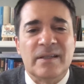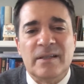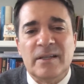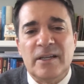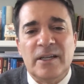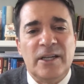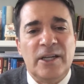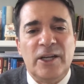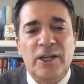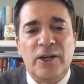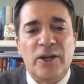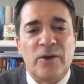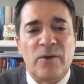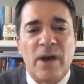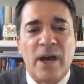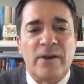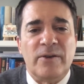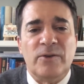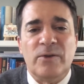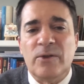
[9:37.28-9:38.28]
you know,
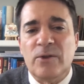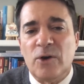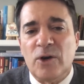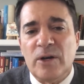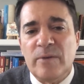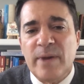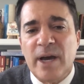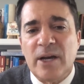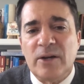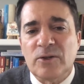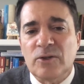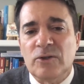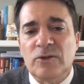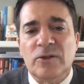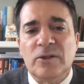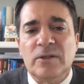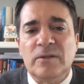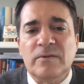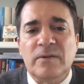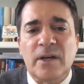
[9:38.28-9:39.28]
how you thought about
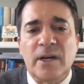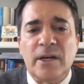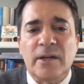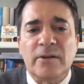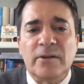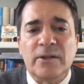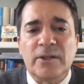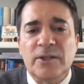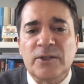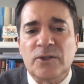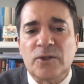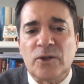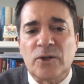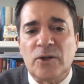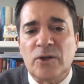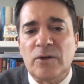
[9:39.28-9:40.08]
coronavirus or,